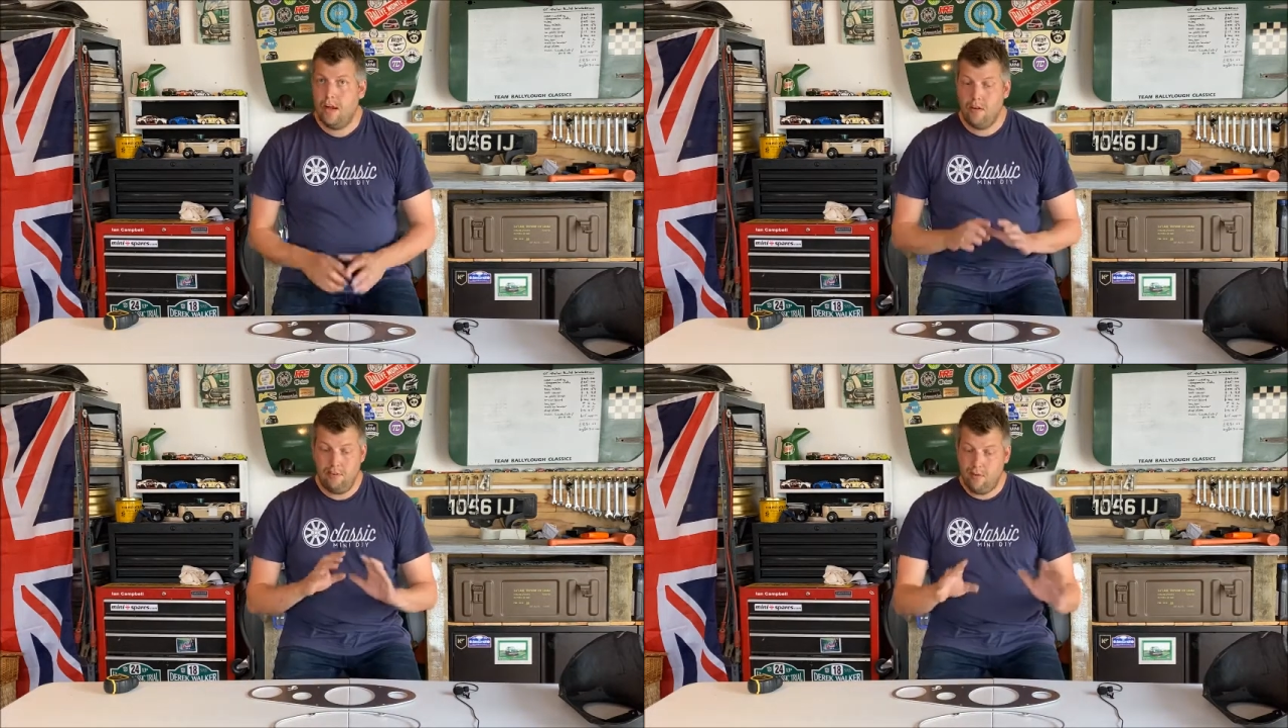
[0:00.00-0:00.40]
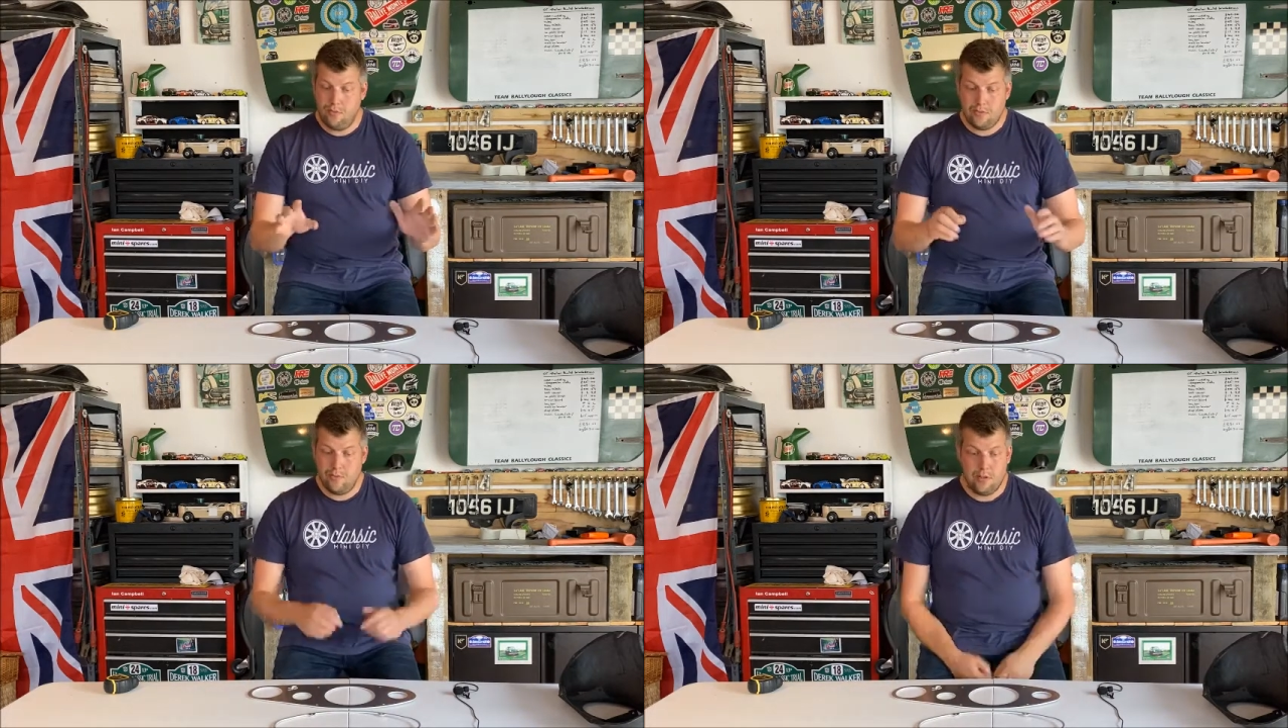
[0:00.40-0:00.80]
I really
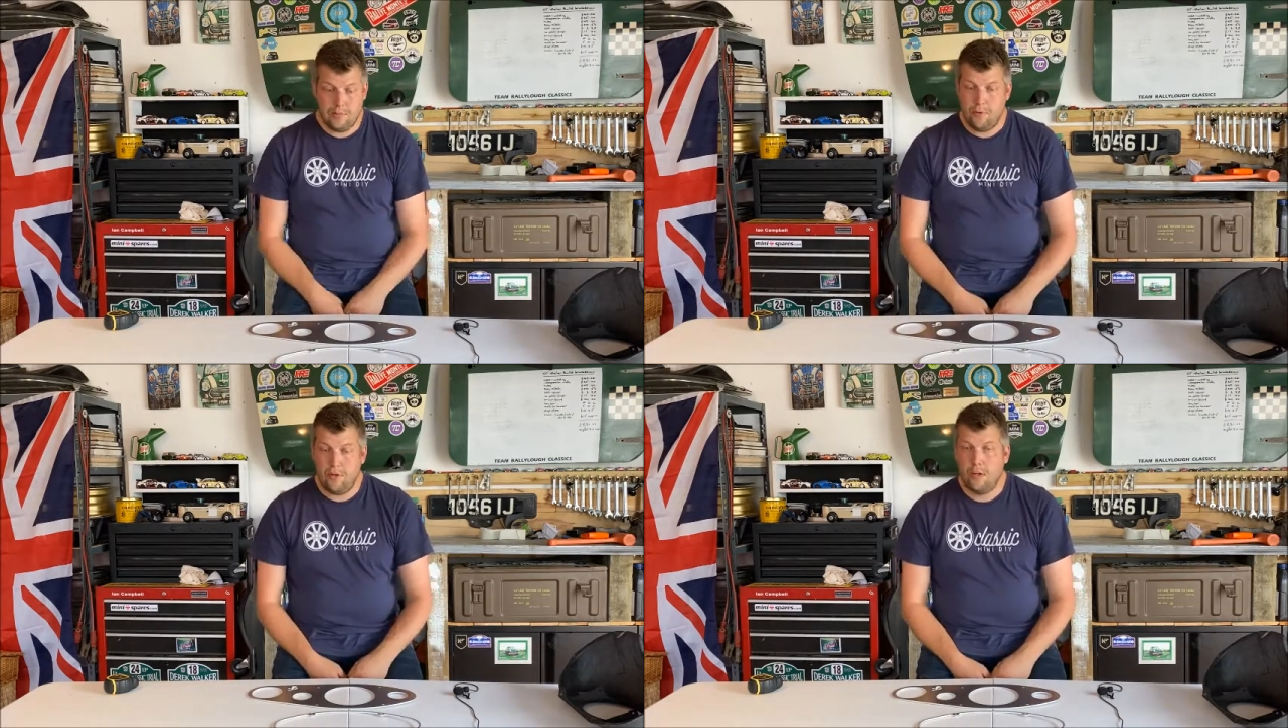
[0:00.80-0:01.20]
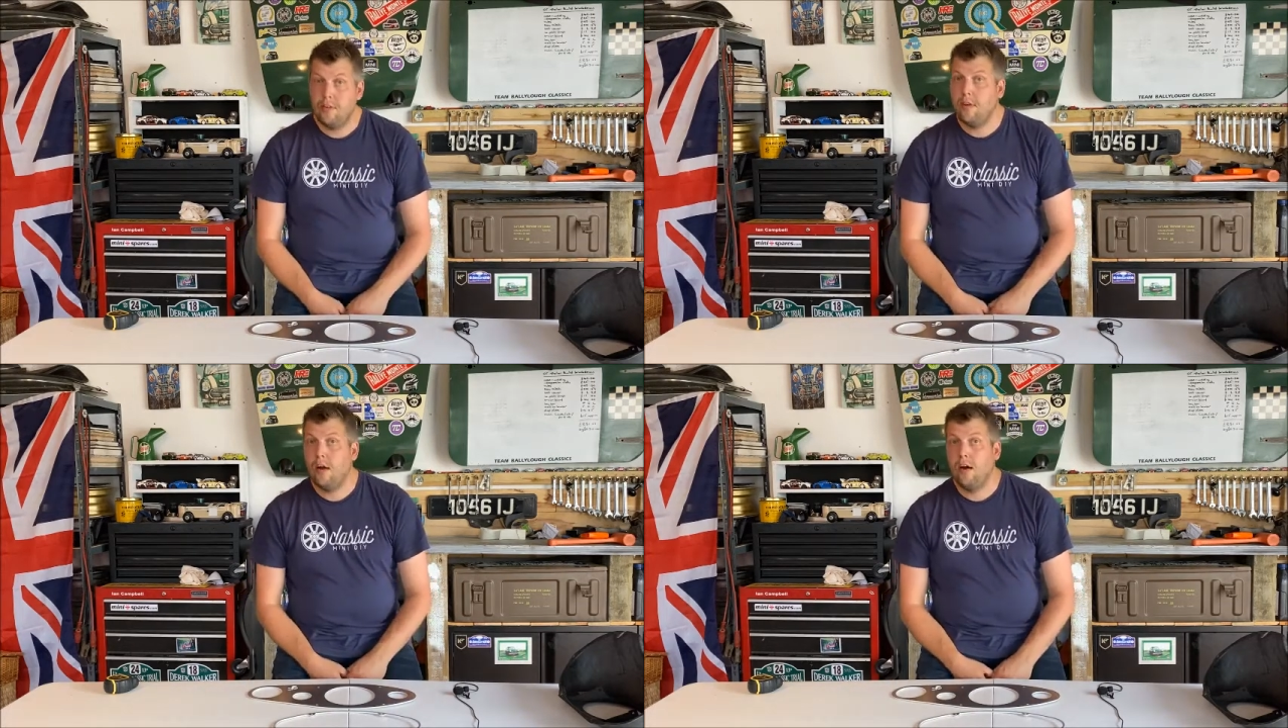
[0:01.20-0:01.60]
wanted to put it out
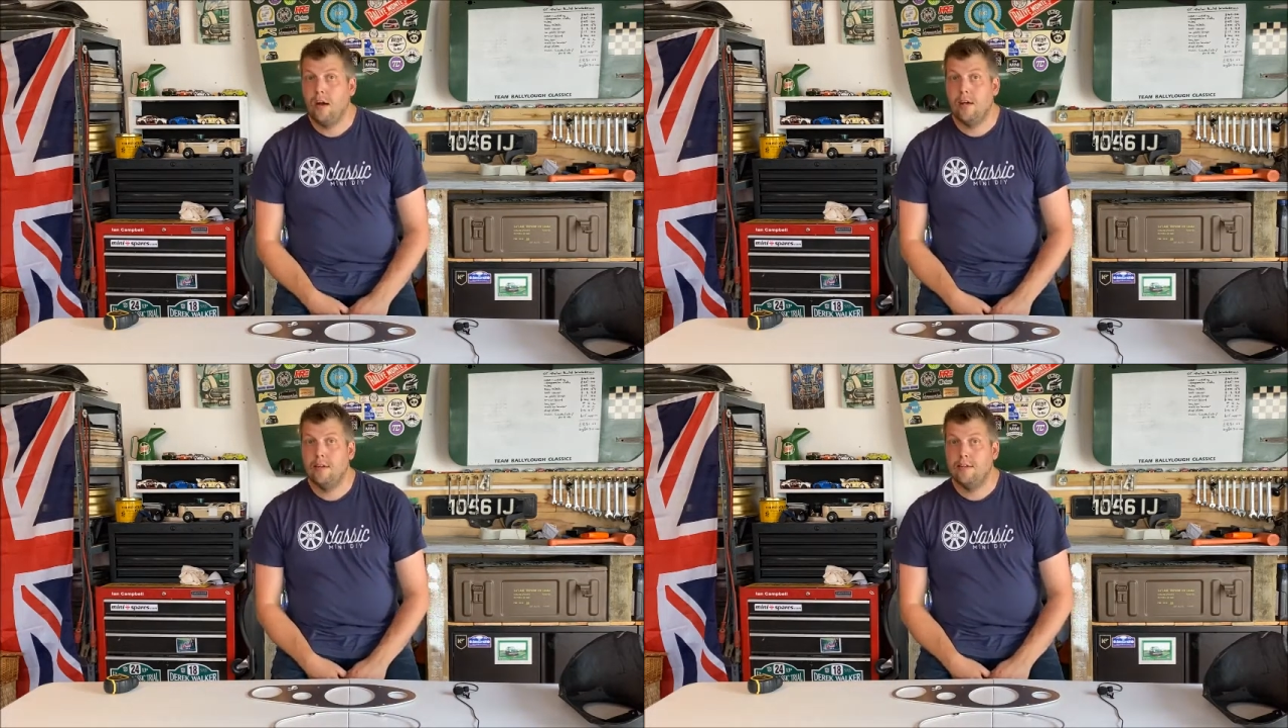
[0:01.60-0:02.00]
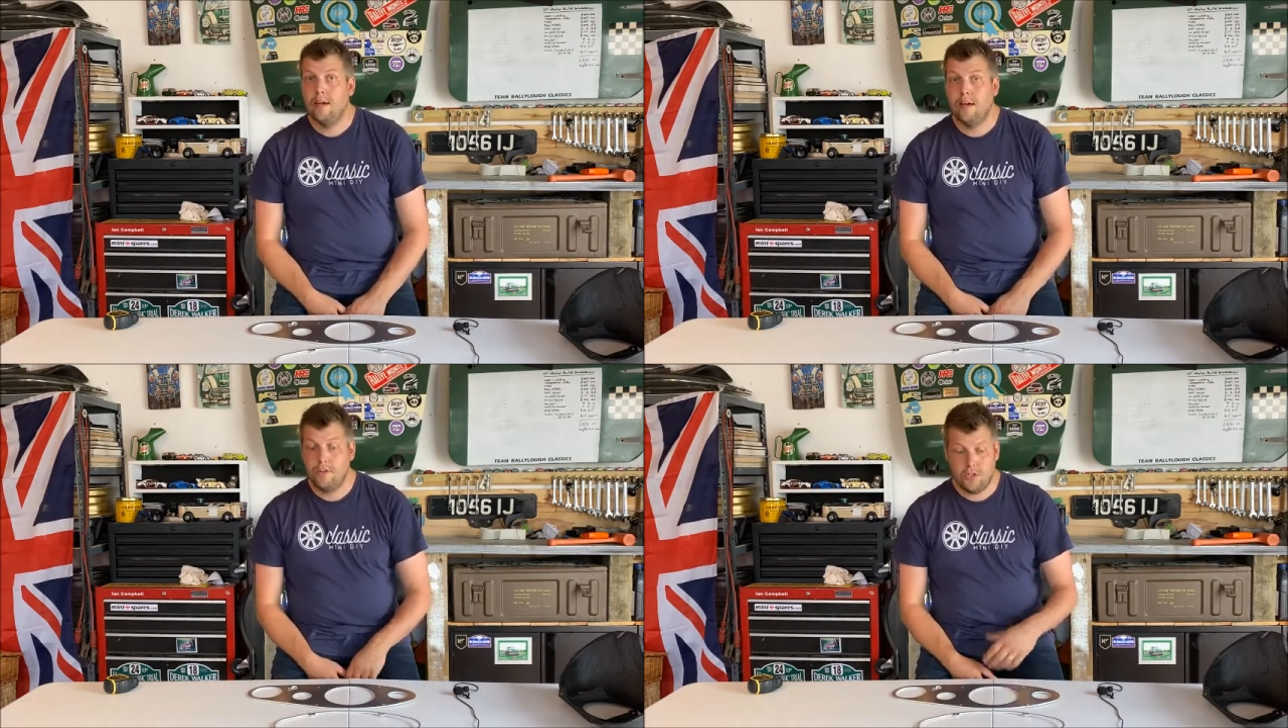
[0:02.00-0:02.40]
there
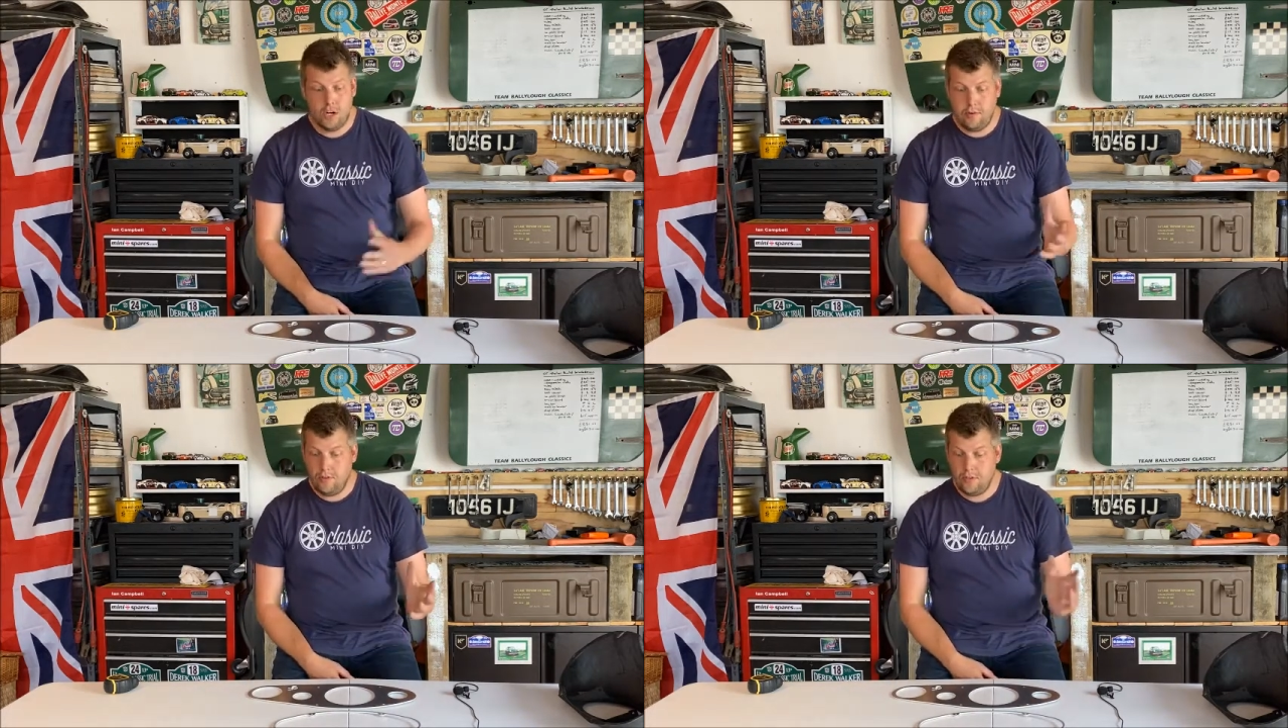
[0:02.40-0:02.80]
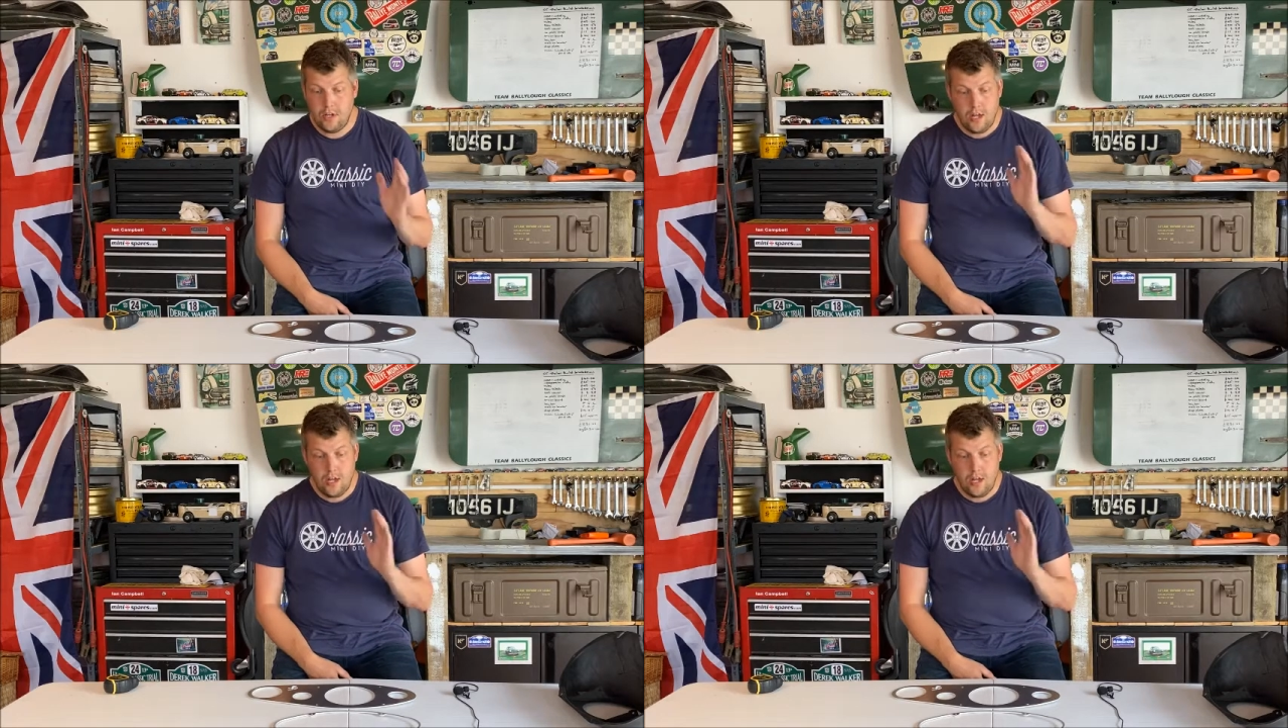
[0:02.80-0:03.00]
and share with you